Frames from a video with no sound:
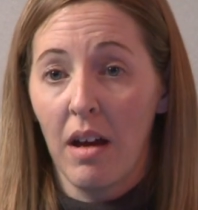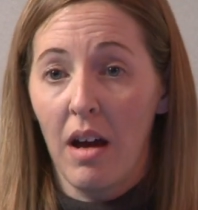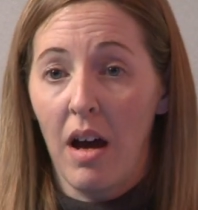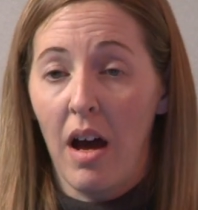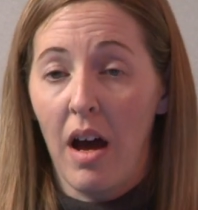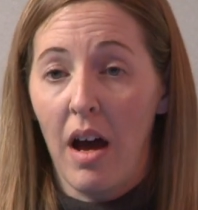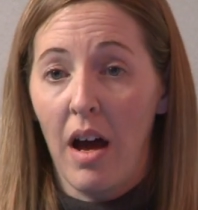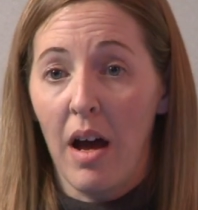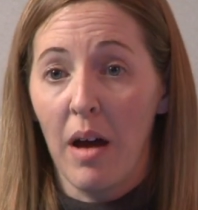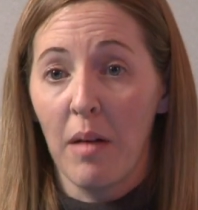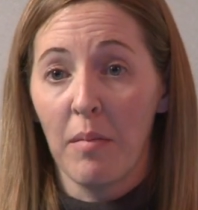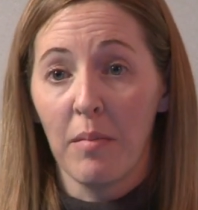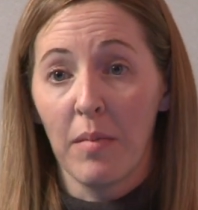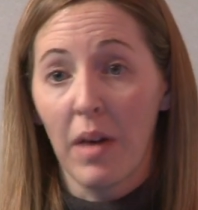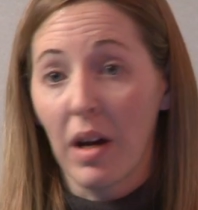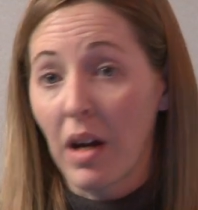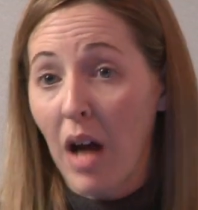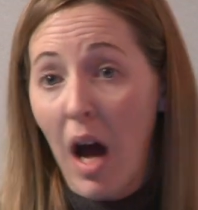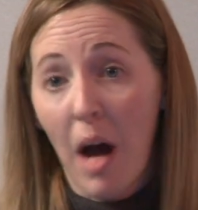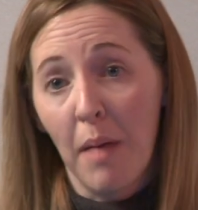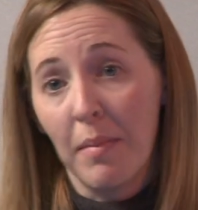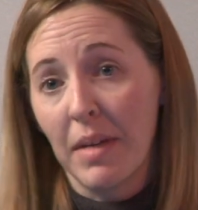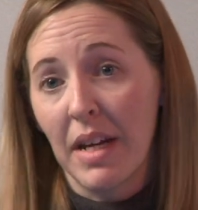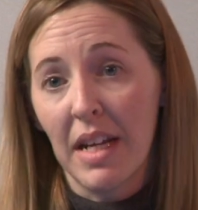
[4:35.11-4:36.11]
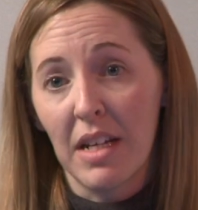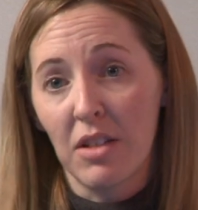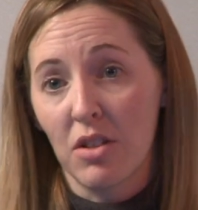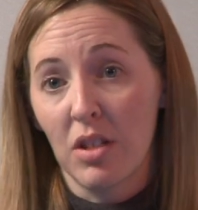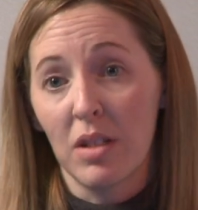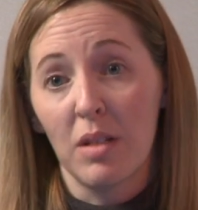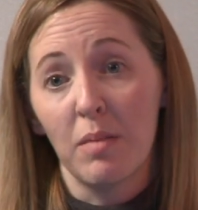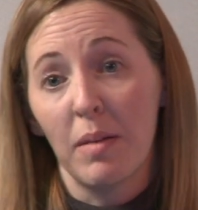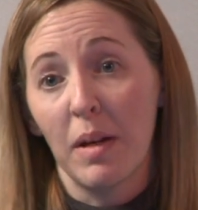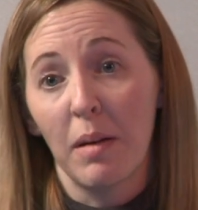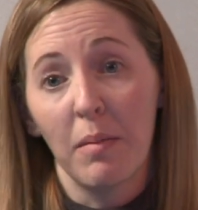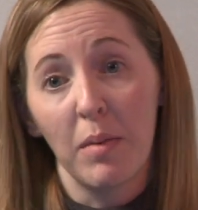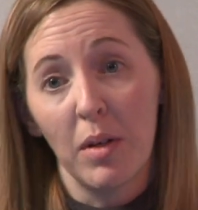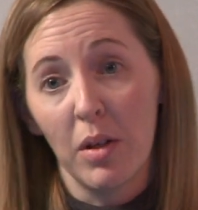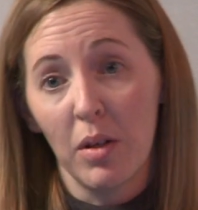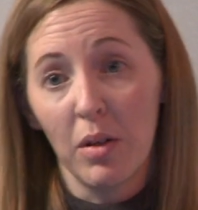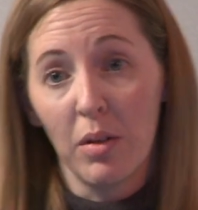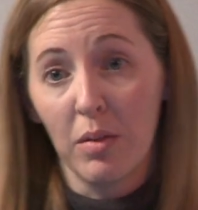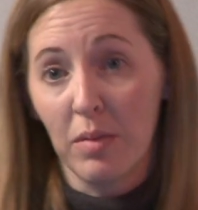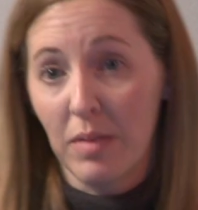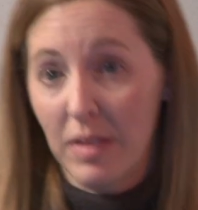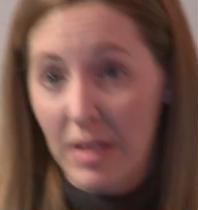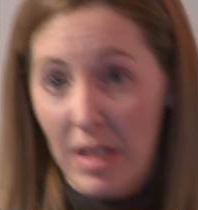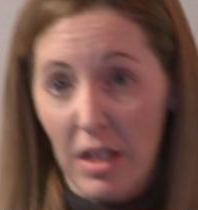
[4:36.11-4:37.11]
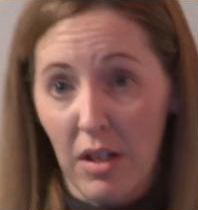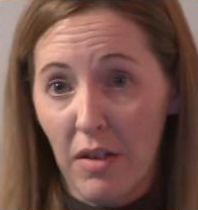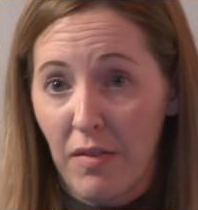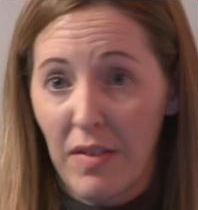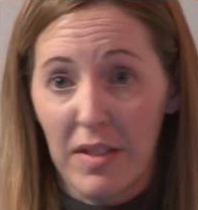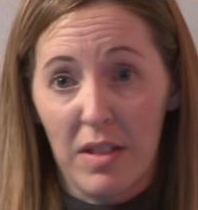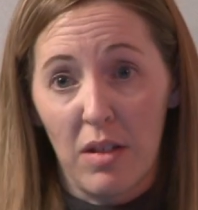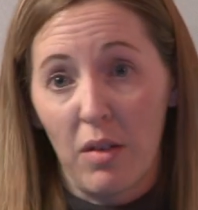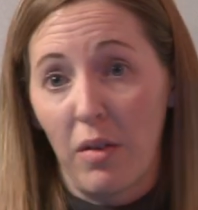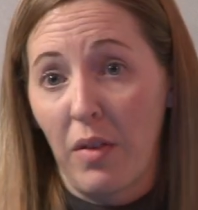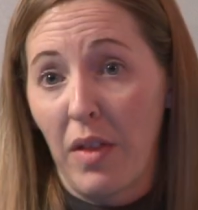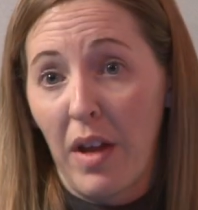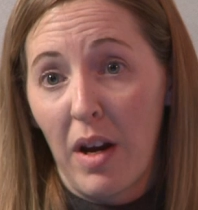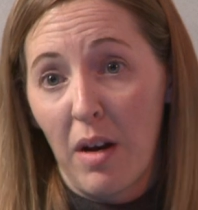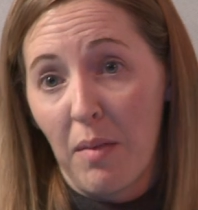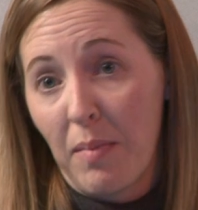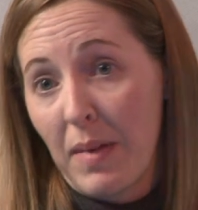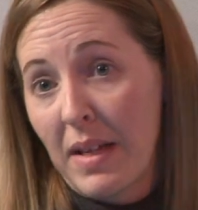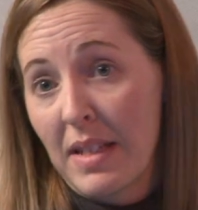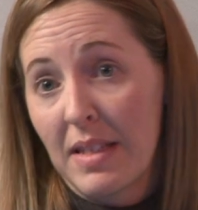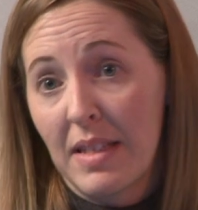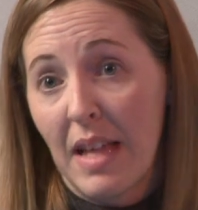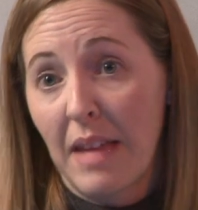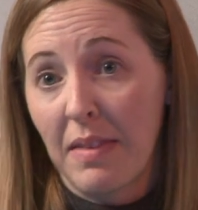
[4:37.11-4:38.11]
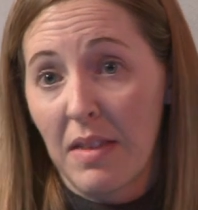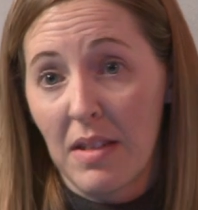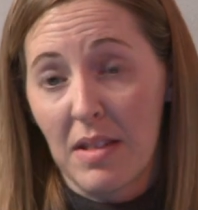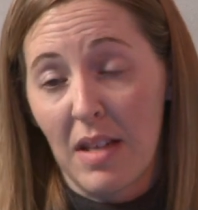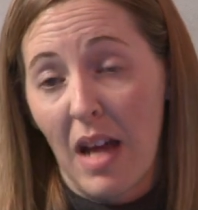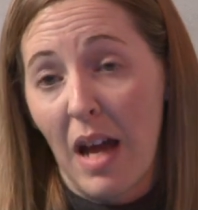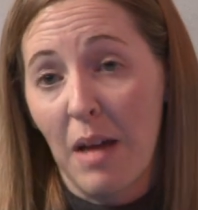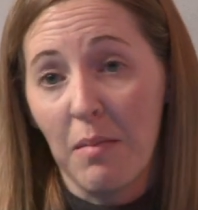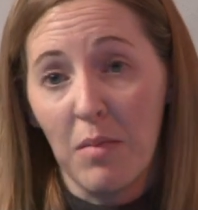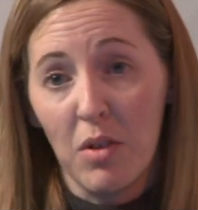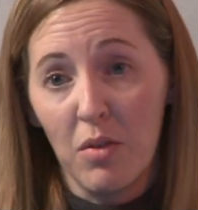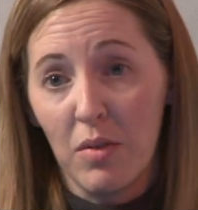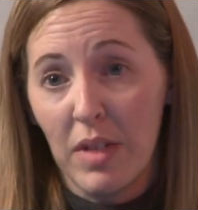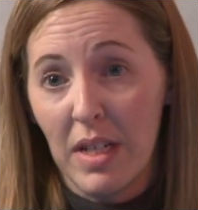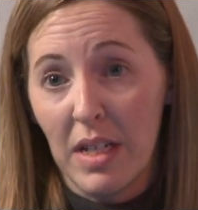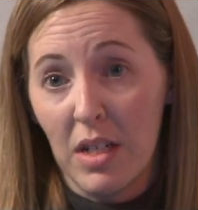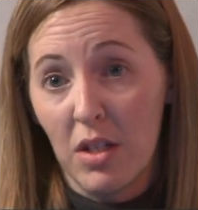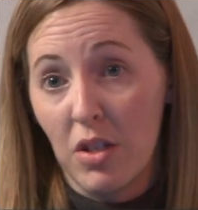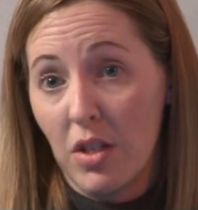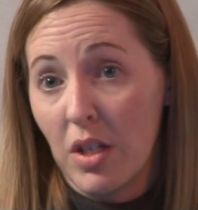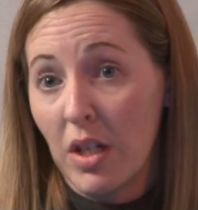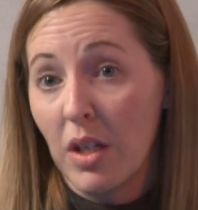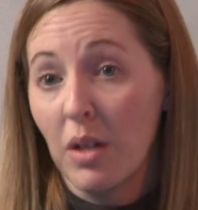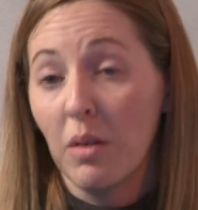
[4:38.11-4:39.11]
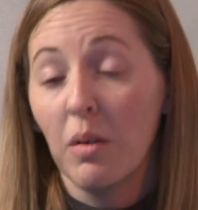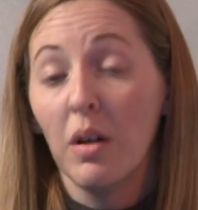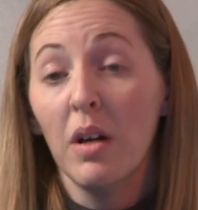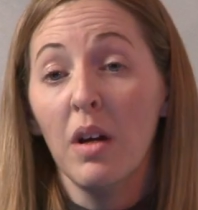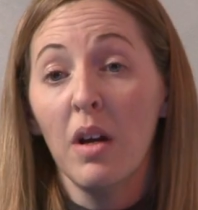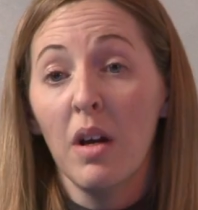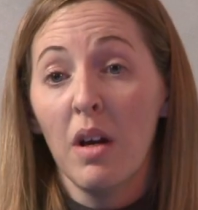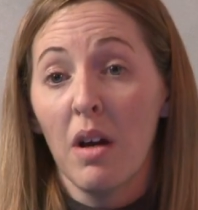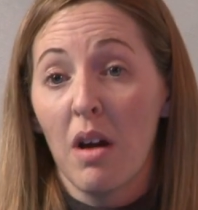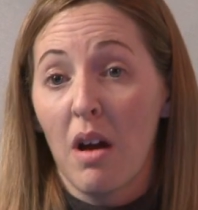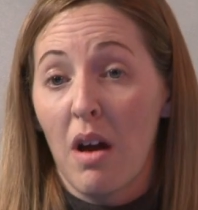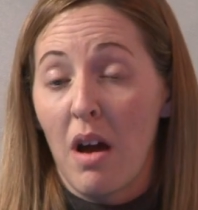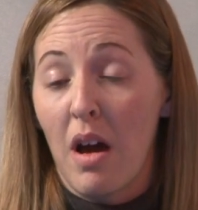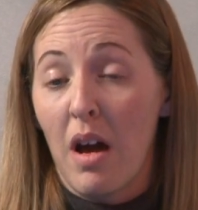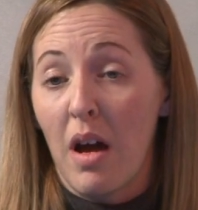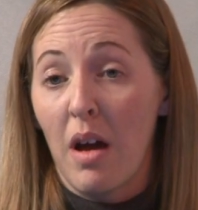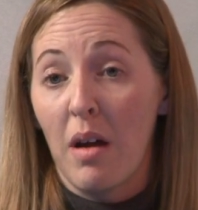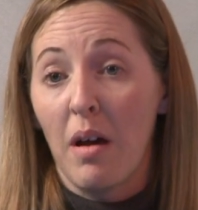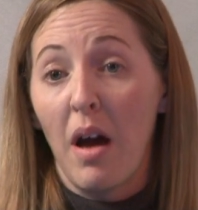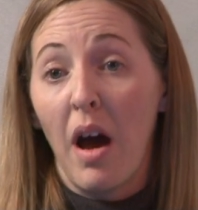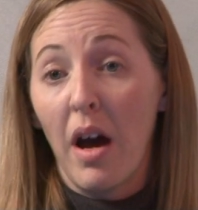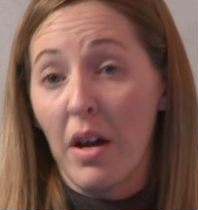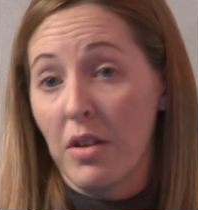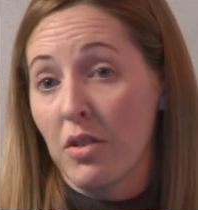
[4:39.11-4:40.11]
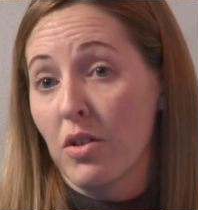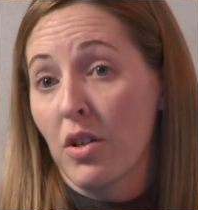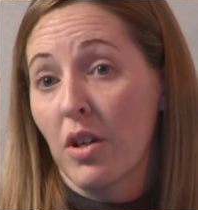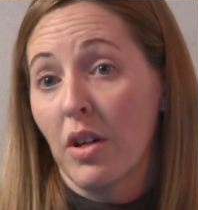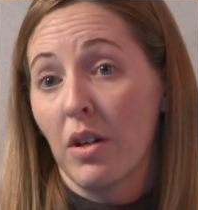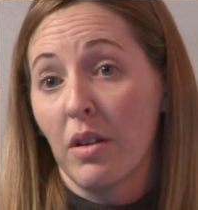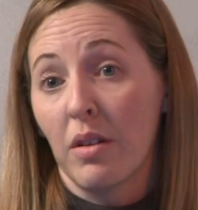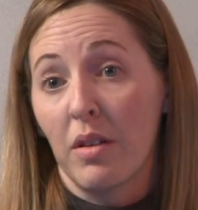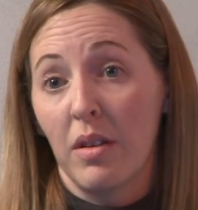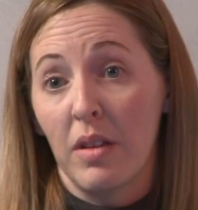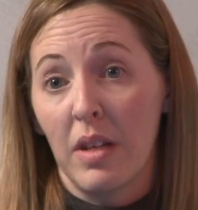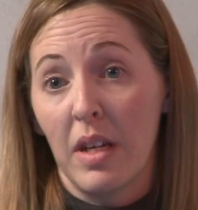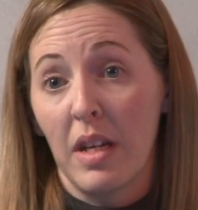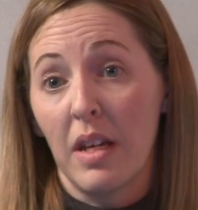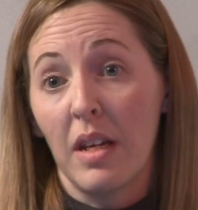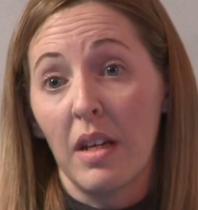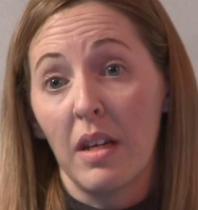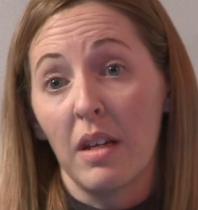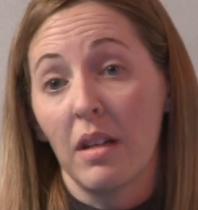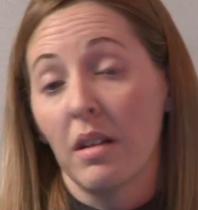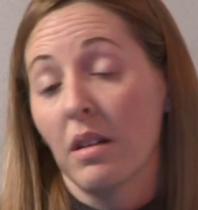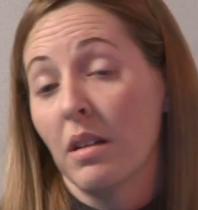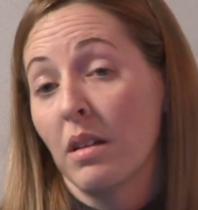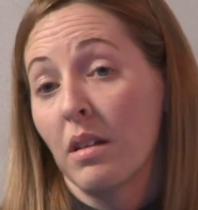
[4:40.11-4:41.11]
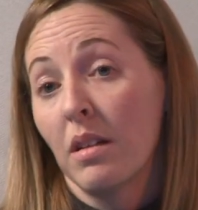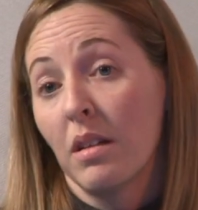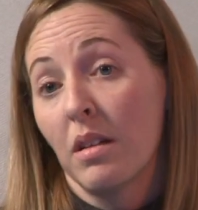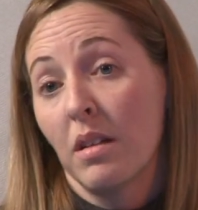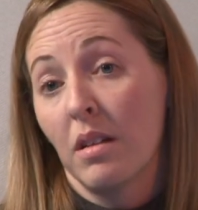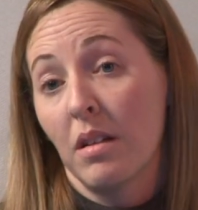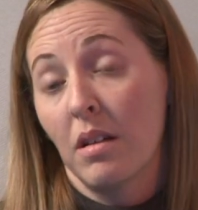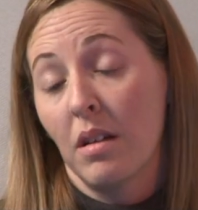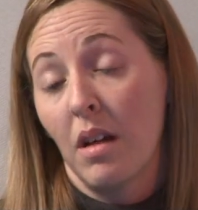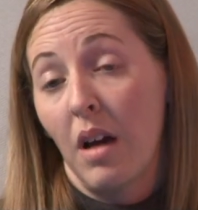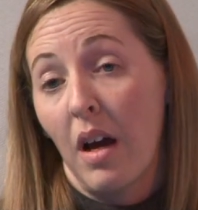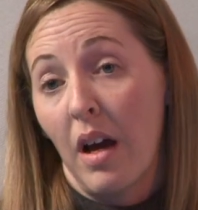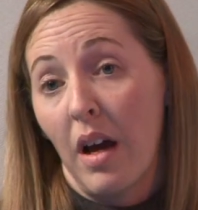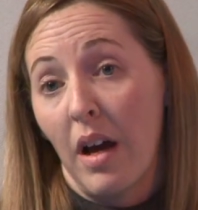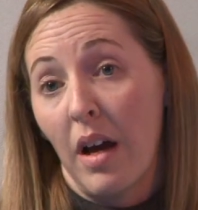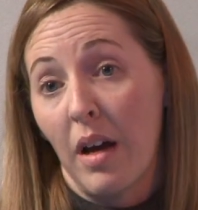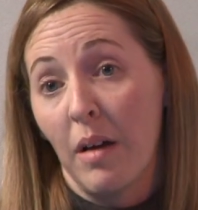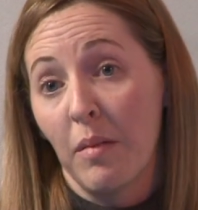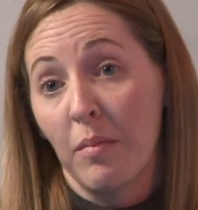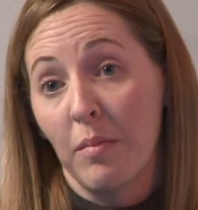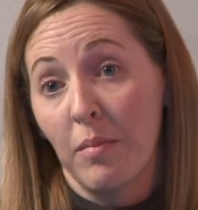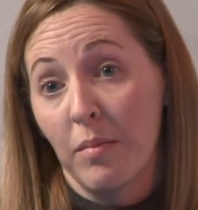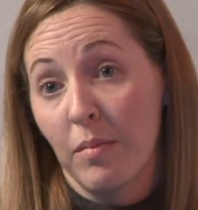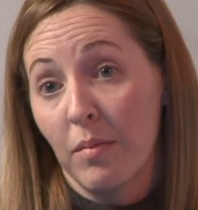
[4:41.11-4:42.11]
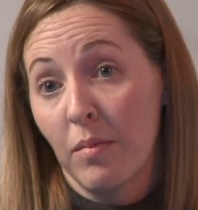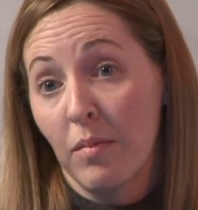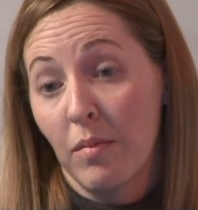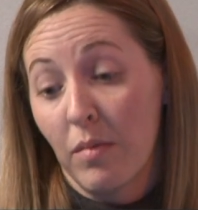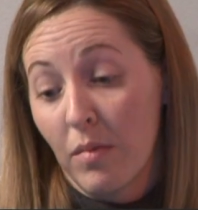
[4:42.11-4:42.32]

um, accommodation to be able to see your physical therapist at the time you needed to uh, under the um,